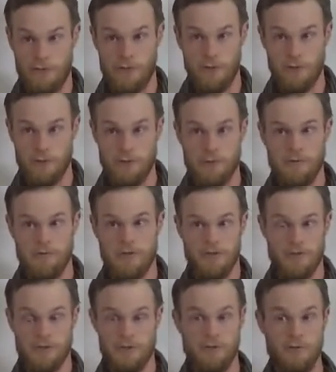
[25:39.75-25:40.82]
future,
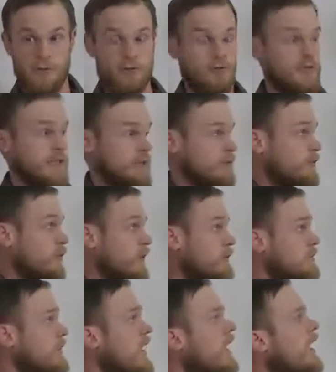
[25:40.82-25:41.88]
it's just the future tense
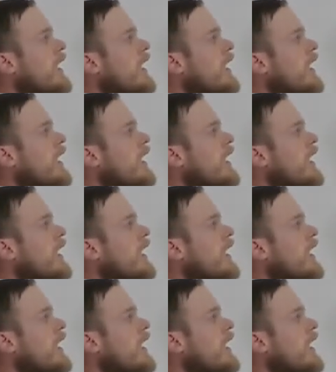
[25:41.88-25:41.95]
form.